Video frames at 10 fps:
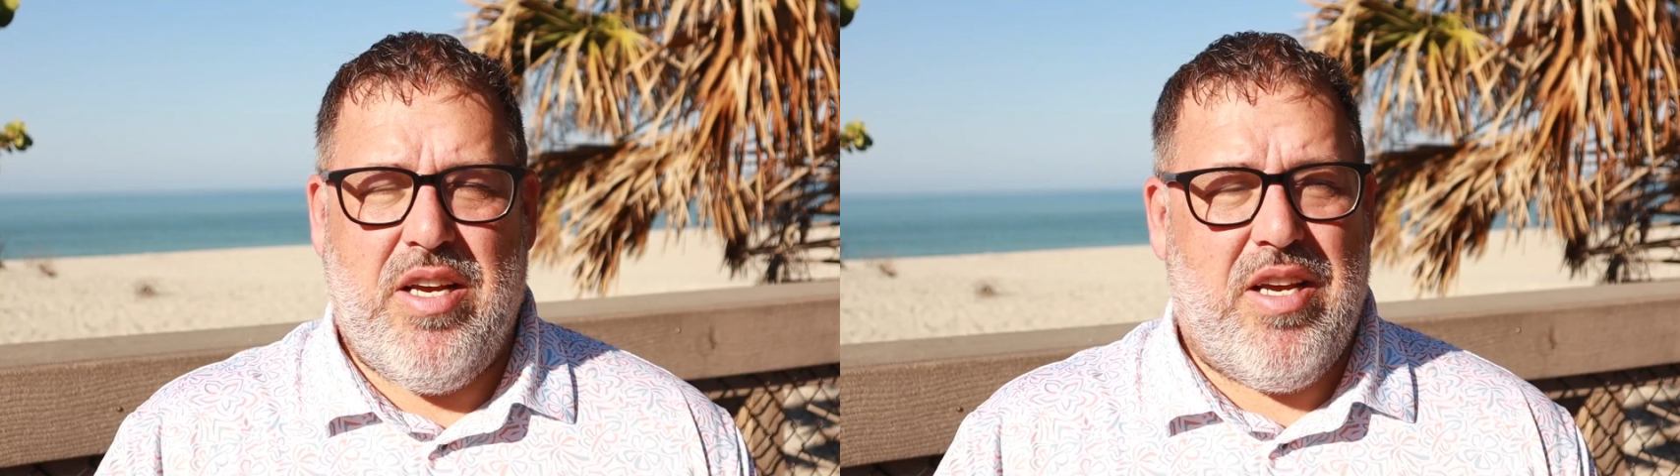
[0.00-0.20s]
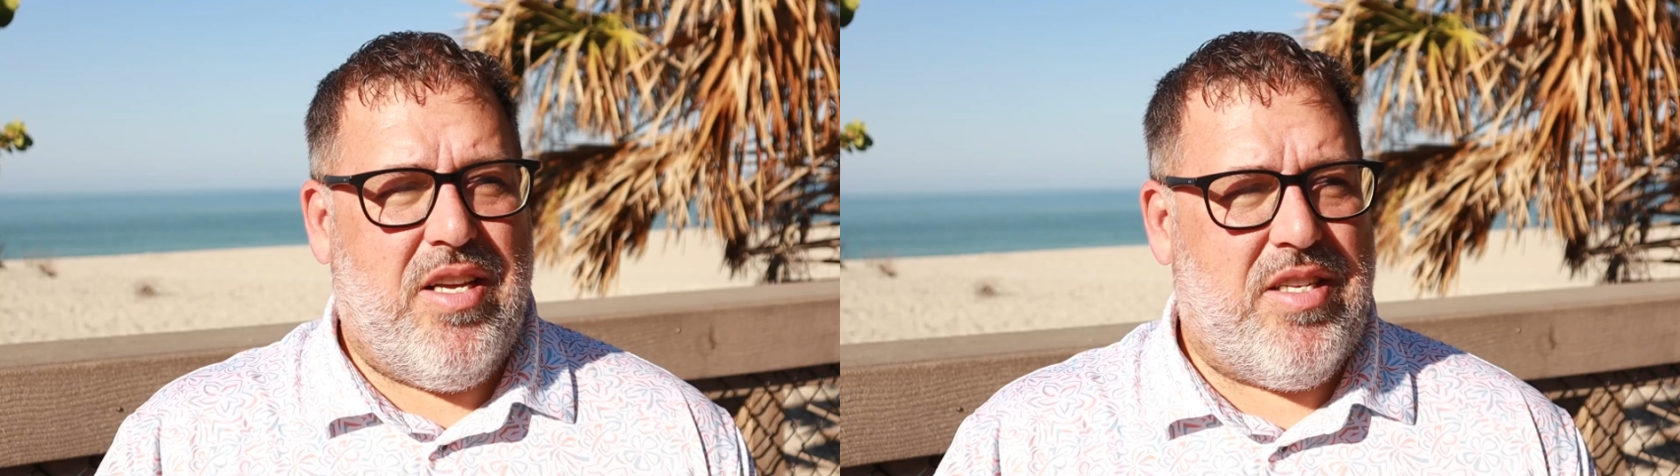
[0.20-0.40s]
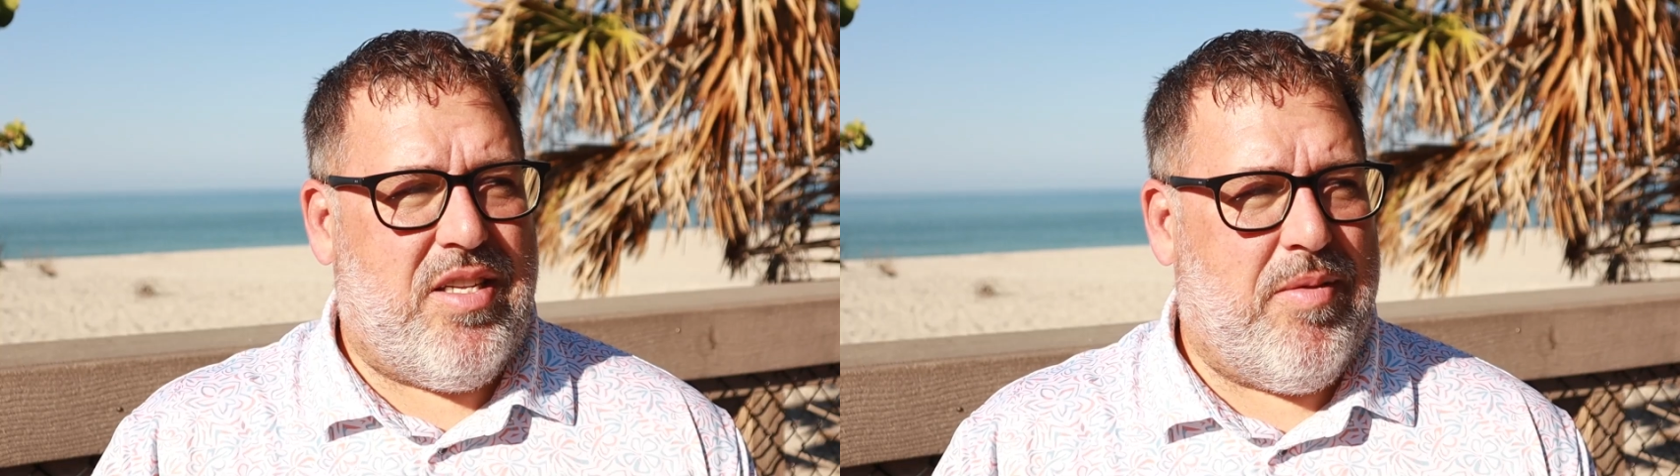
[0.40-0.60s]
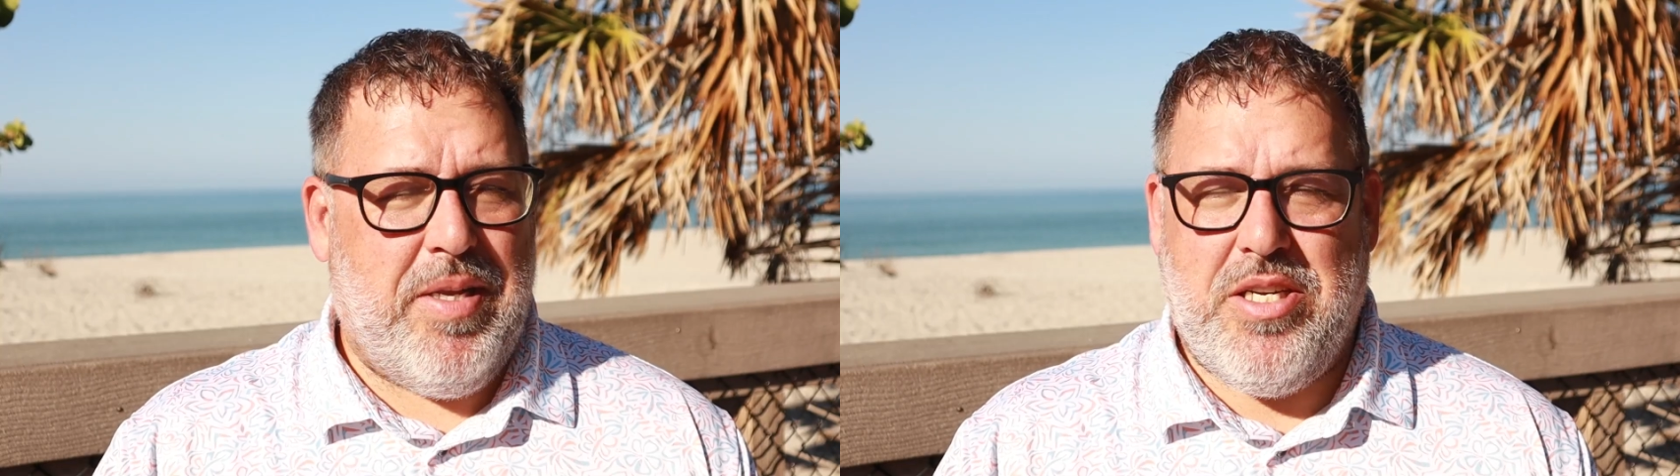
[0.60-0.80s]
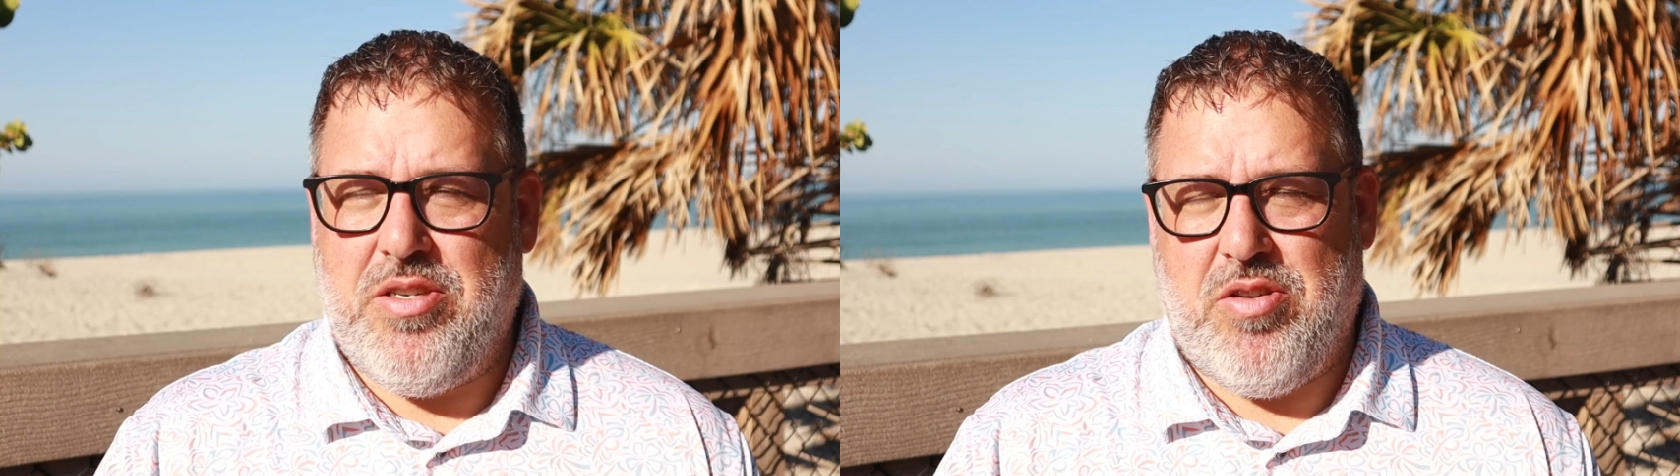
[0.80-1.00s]
because the
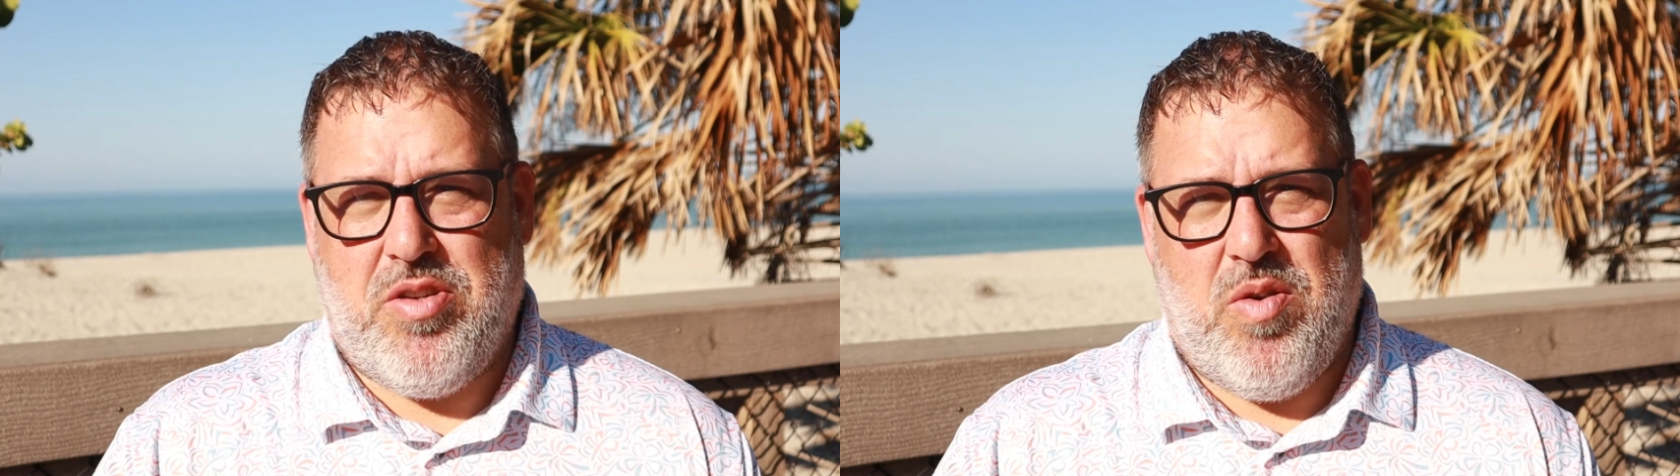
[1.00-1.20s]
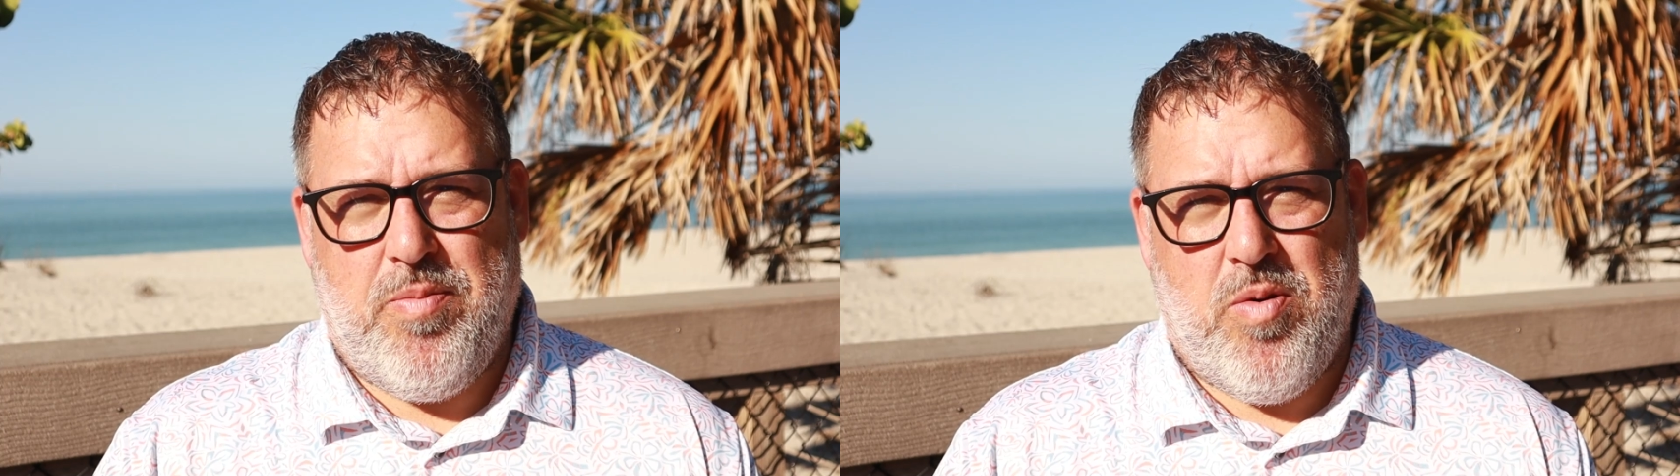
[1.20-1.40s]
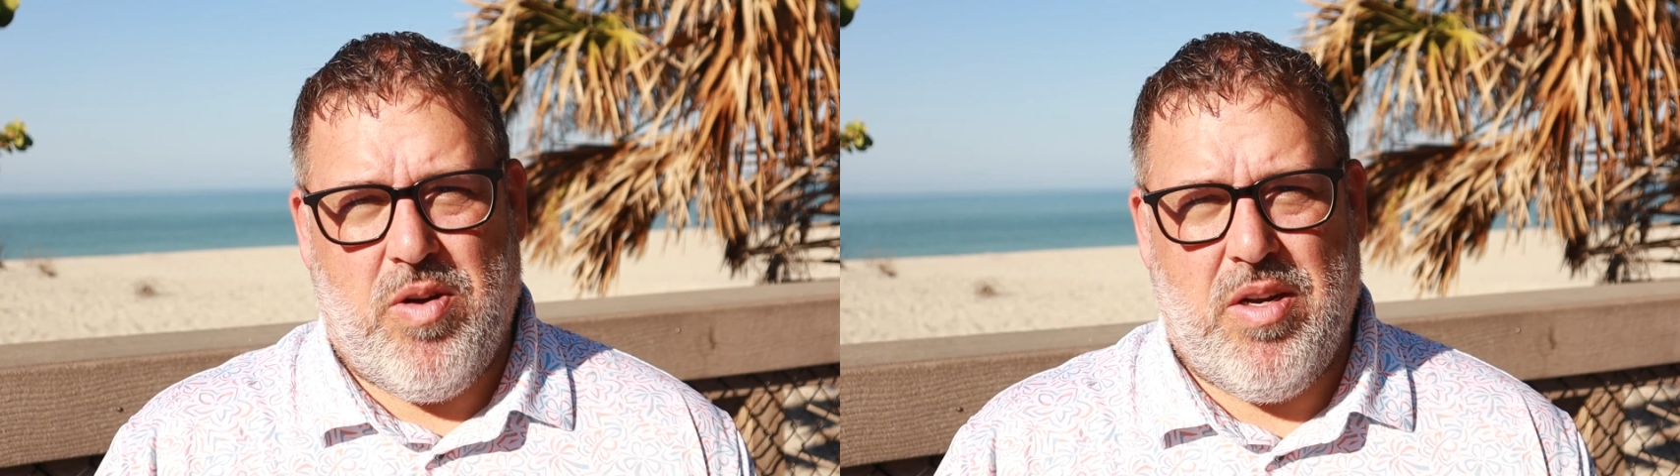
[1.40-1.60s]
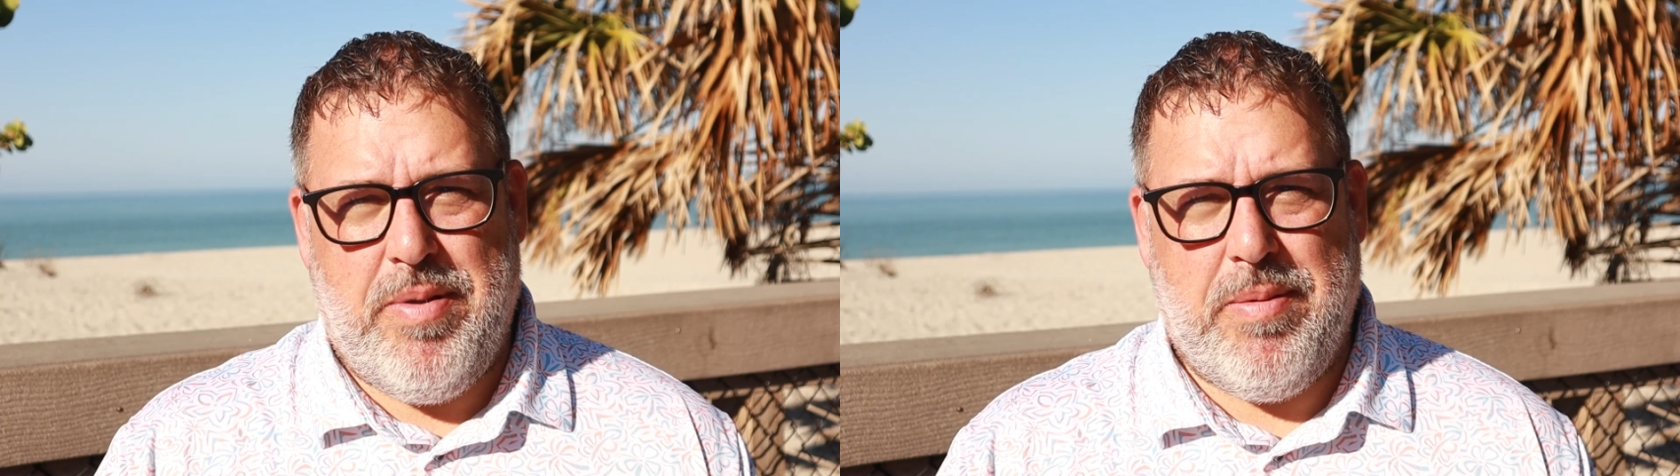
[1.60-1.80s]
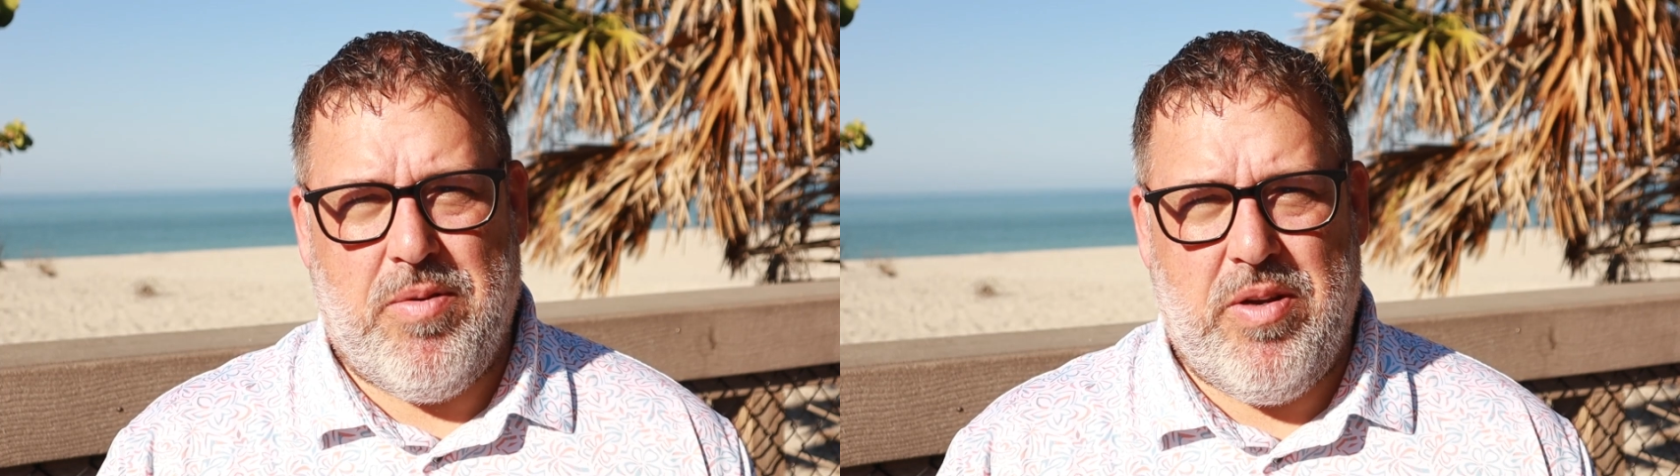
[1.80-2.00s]
beaches are so important
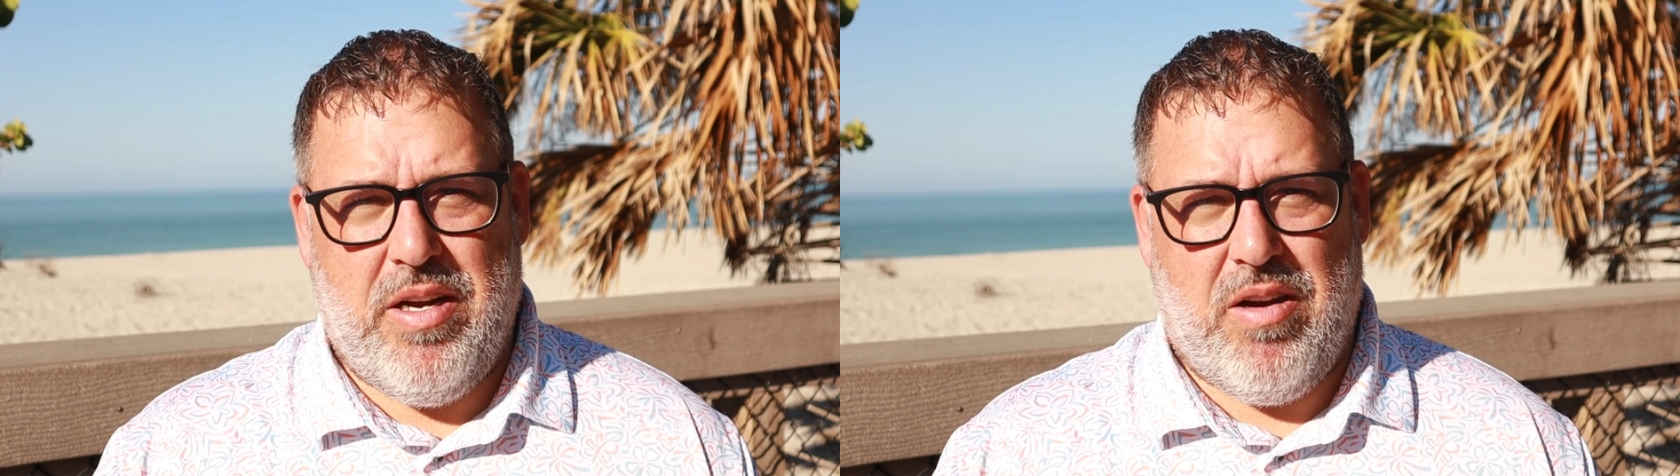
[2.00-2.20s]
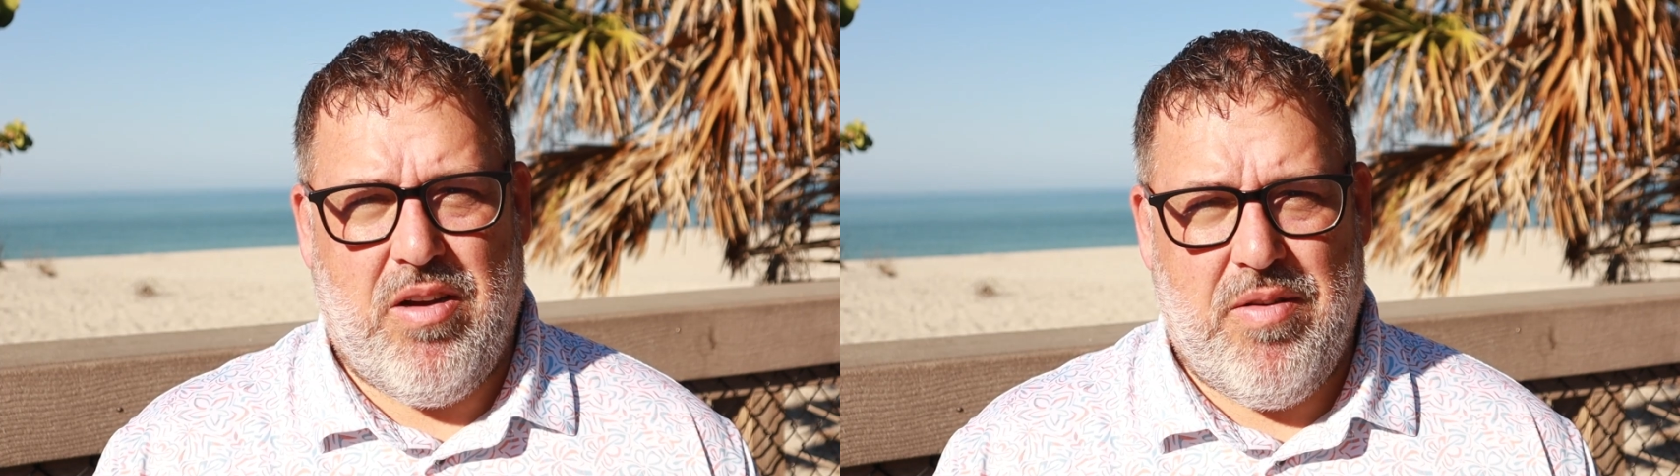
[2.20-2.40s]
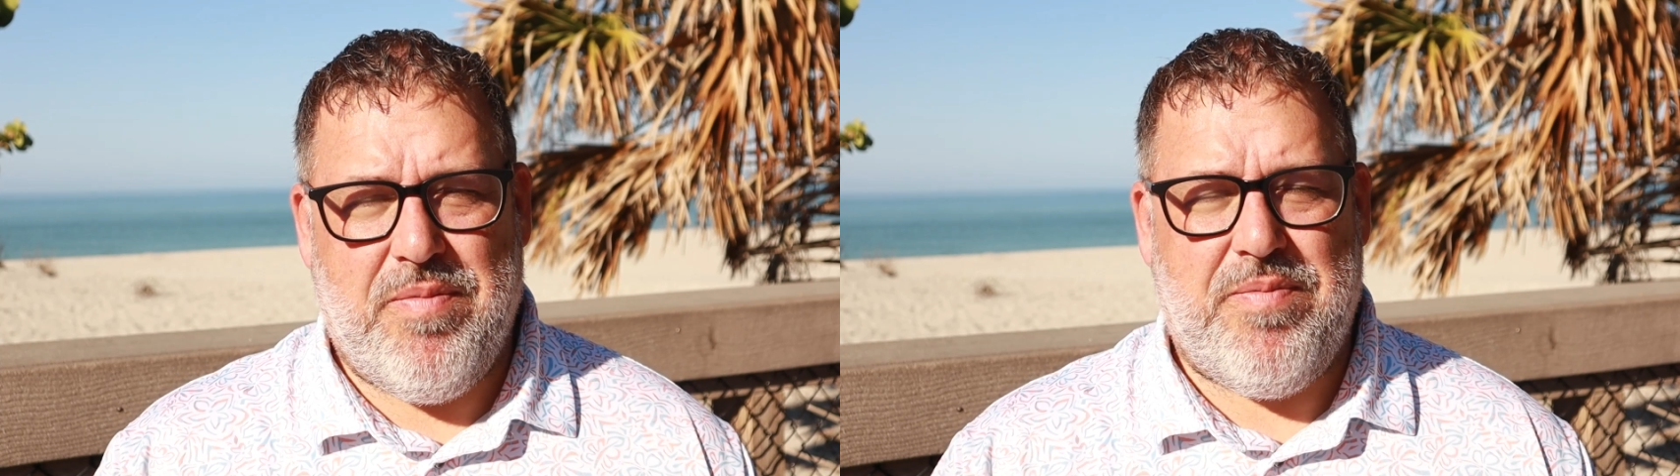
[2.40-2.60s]
to people here.